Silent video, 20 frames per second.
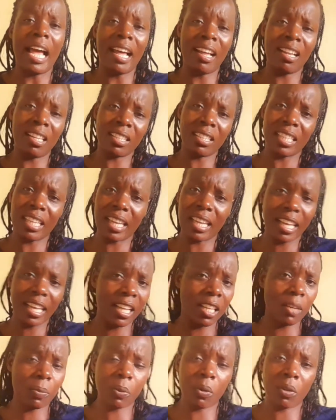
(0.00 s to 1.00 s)
and the
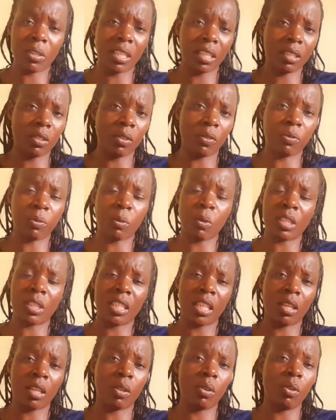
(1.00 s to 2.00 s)
end product of
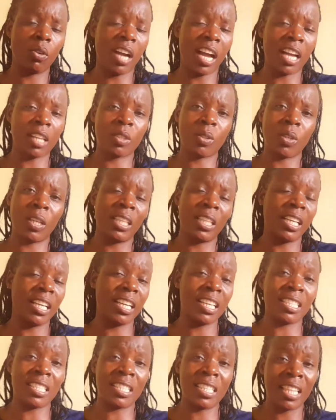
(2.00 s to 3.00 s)
Kwashiorkor actually
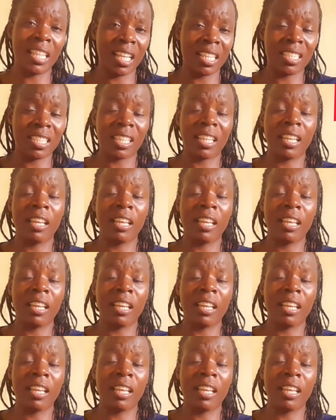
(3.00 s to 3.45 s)
is death